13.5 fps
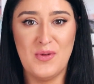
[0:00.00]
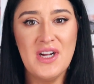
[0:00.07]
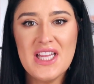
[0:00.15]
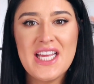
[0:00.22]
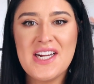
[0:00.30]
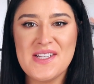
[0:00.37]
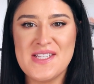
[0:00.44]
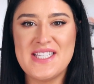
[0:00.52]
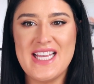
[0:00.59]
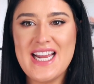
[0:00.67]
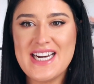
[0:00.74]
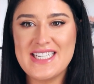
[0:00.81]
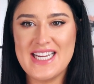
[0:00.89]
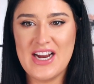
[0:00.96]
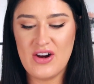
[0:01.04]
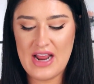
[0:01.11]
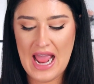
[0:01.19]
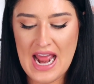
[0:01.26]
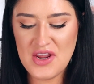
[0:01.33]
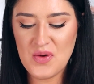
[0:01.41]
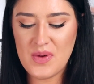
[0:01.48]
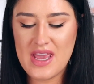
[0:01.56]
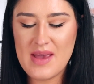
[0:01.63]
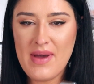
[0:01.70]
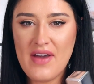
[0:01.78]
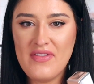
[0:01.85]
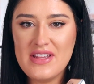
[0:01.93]
really unsanitary and you
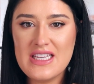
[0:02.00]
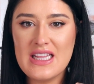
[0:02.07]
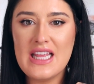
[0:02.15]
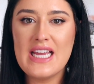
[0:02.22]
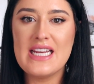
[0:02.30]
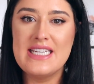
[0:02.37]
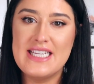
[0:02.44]
keep having to like